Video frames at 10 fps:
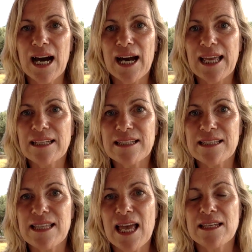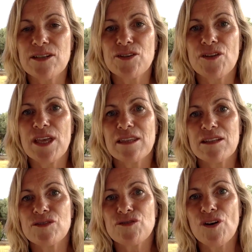I understand it. So then
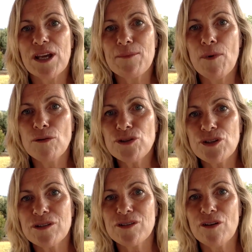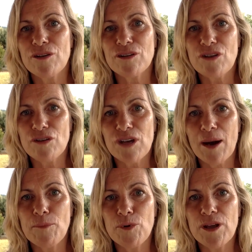the strong emotions don't
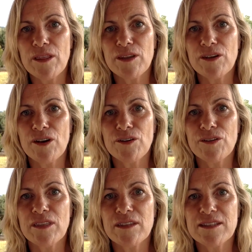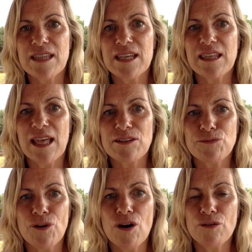come with, thinking
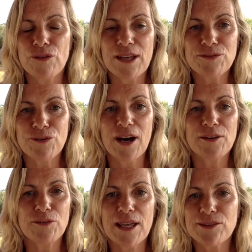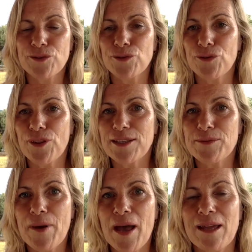that's wrong or that's right or that's good or that's
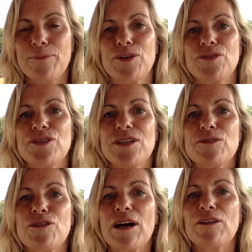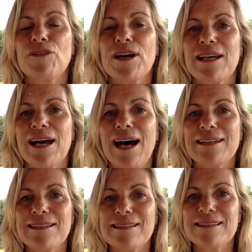bad, because there's a greater
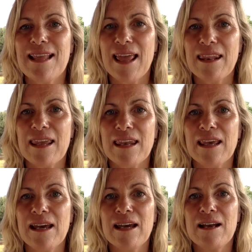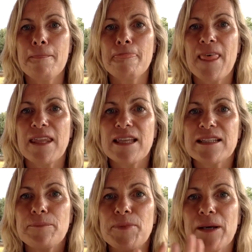understanding that there's
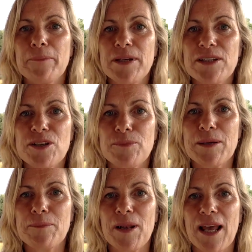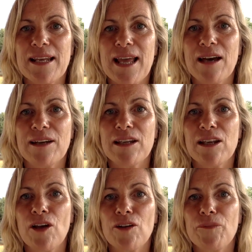a bigger picture being played out, and a
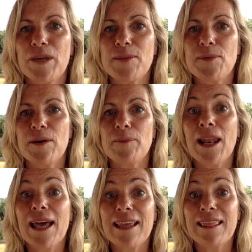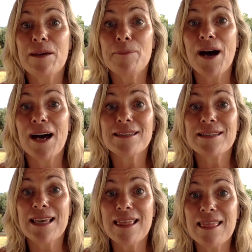lot of people are playing their
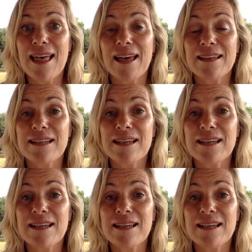parts in that.